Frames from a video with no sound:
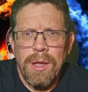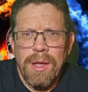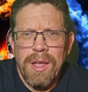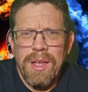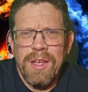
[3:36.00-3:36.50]

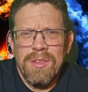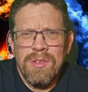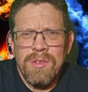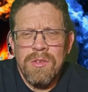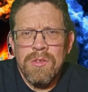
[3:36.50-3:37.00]
And
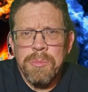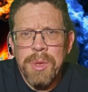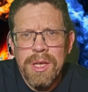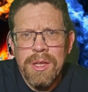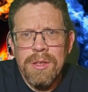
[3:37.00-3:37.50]

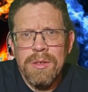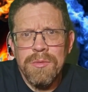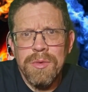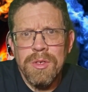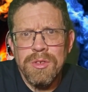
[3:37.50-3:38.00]
speaking
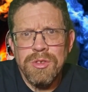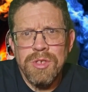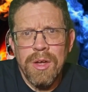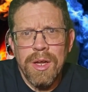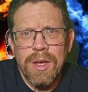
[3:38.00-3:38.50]
of
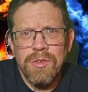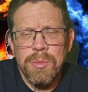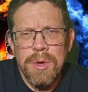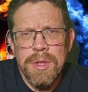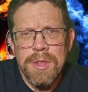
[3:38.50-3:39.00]
shoutouts,
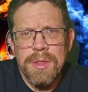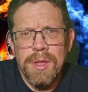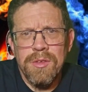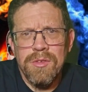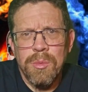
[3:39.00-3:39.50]
one of the
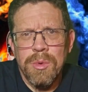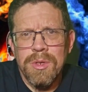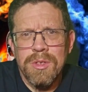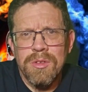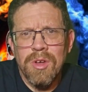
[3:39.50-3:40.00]
things I wanted
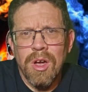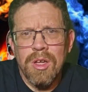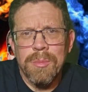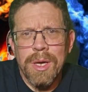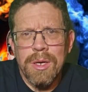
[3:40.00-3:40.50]
to talk
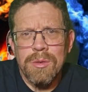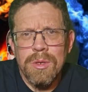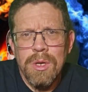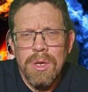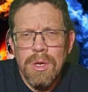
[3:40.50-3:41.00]
about
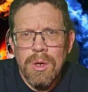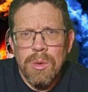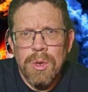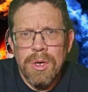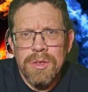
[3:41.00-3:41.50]

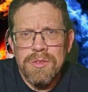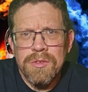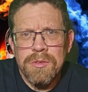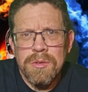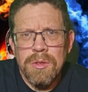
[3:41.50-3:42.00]

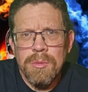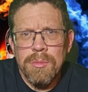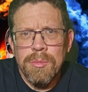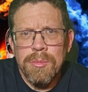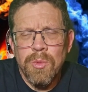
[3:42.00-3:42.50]
was
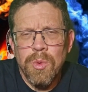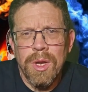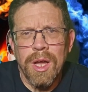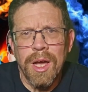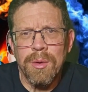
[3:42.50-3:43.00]
what
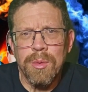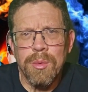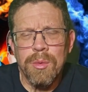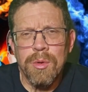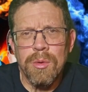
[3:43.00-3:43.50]
I
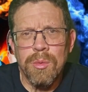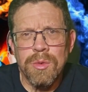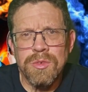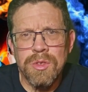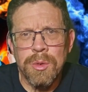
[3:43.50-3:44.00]

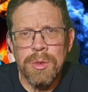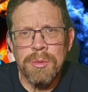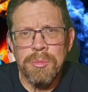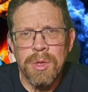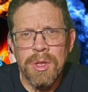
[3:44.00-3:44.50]
was
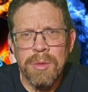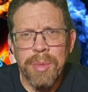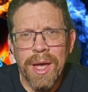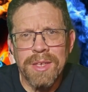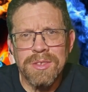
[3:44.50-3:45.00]
doing in the
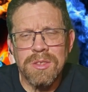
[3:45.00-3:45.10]
past